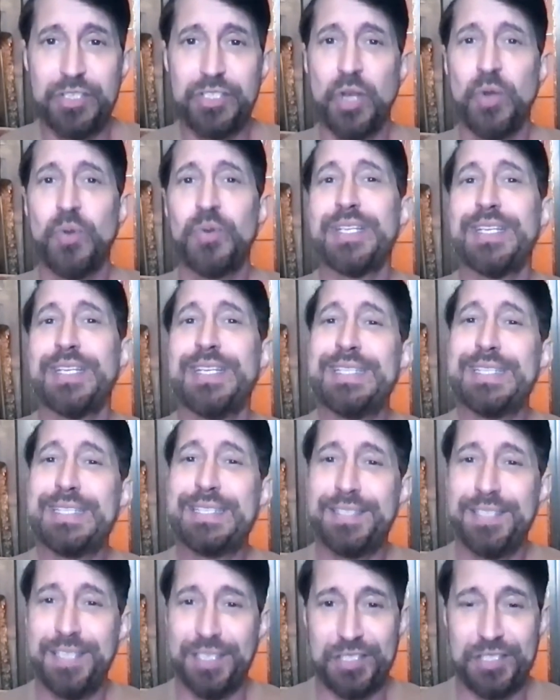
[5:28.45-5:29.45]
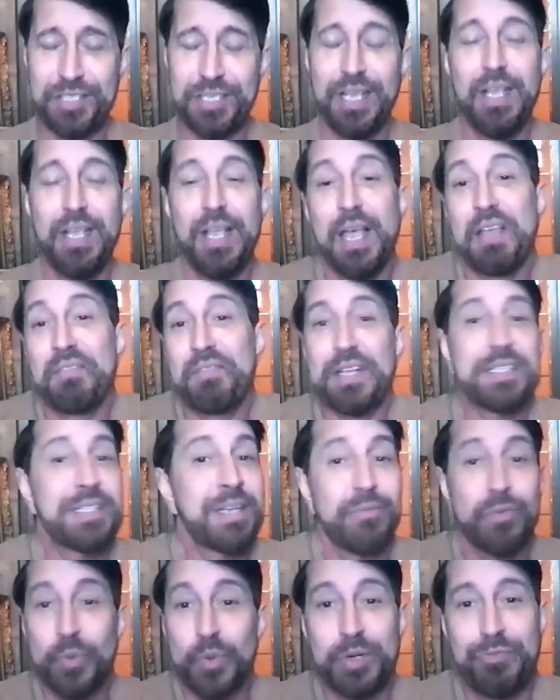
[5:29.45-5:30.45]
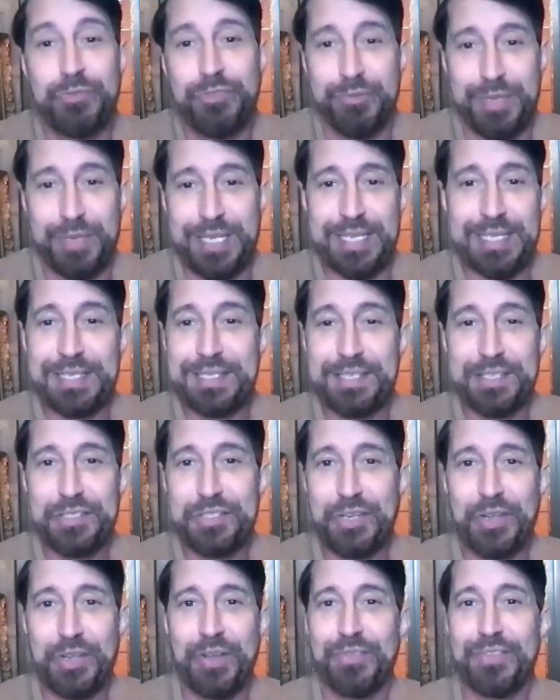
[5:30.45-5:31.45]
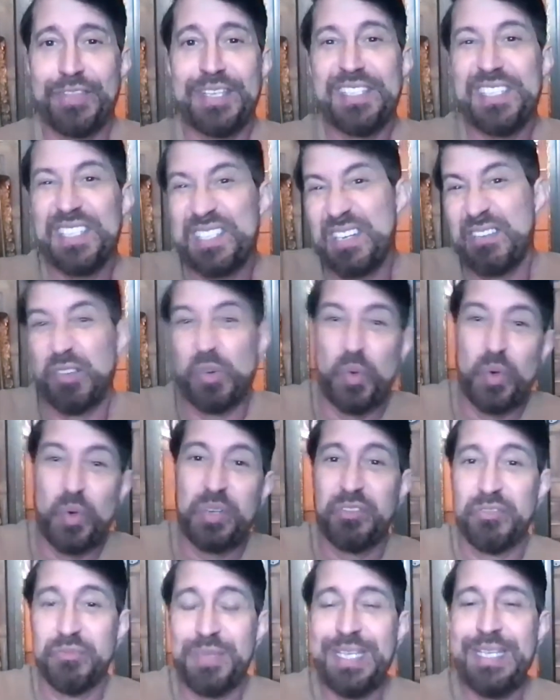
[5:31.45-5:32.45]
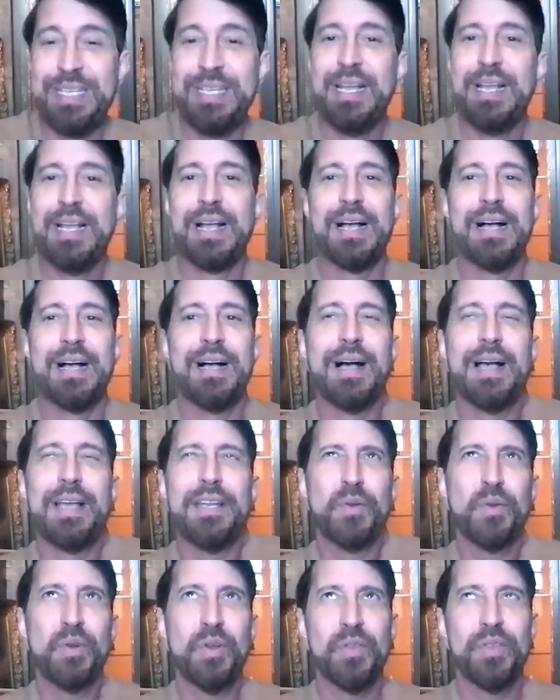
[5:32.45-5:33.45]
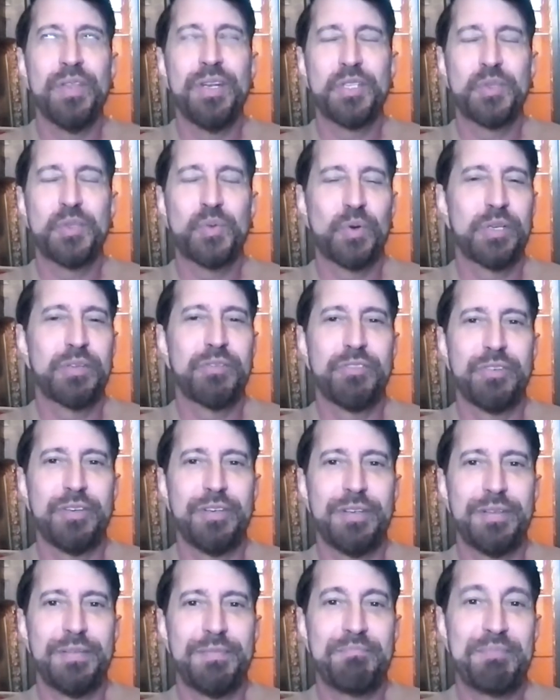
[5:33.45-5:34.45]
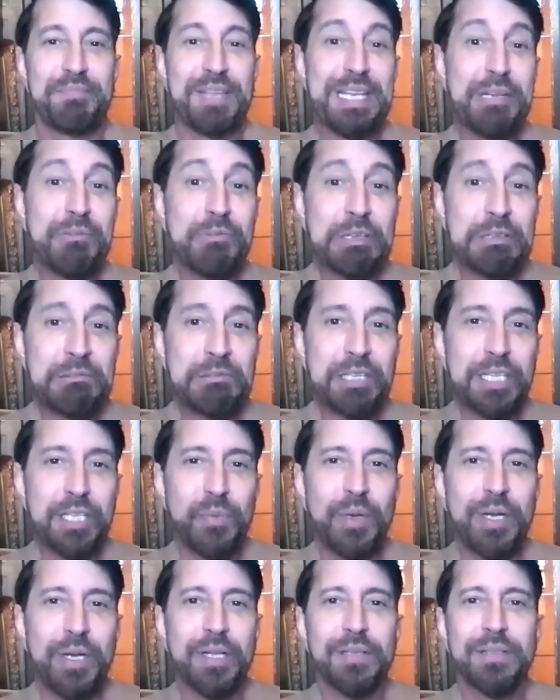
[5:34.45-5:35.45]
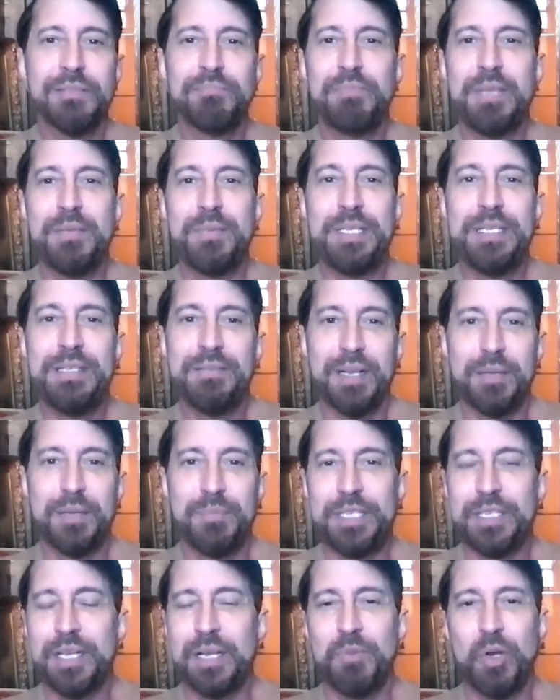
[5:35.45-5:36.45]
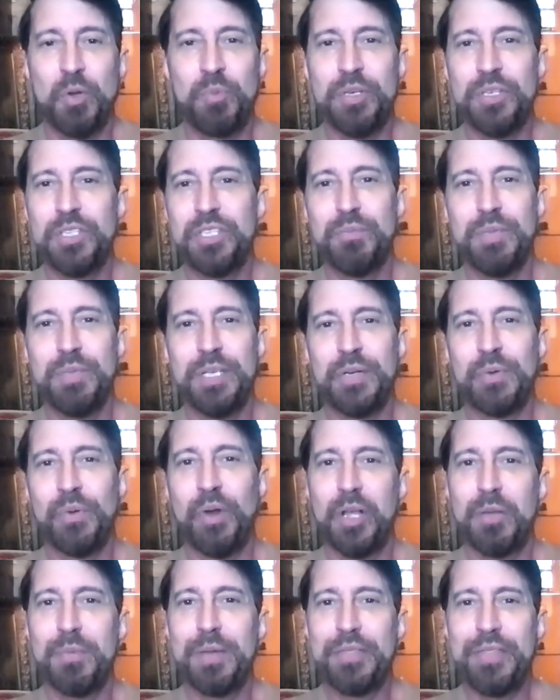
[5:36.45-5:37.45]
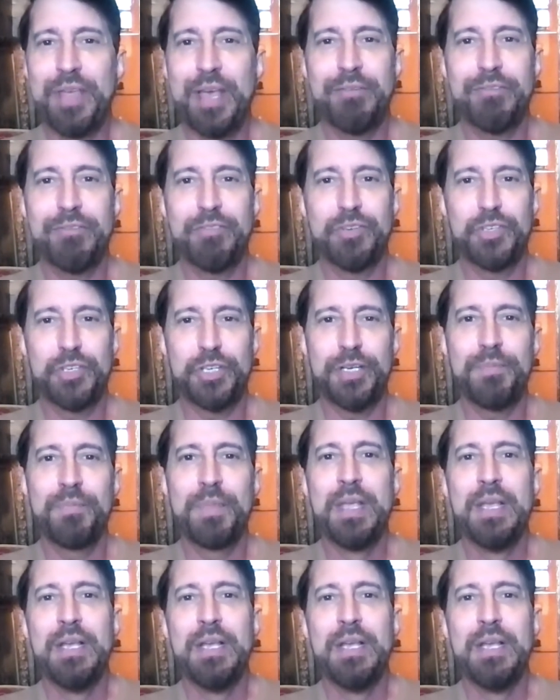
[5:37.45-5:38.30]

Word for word: Don't insist. That's never worked for me. Insisting on things has never worked for me. Uh, I don't know that it's worked for anyone really well. Maybe. I mean, I'm open to being wrong about that for sure.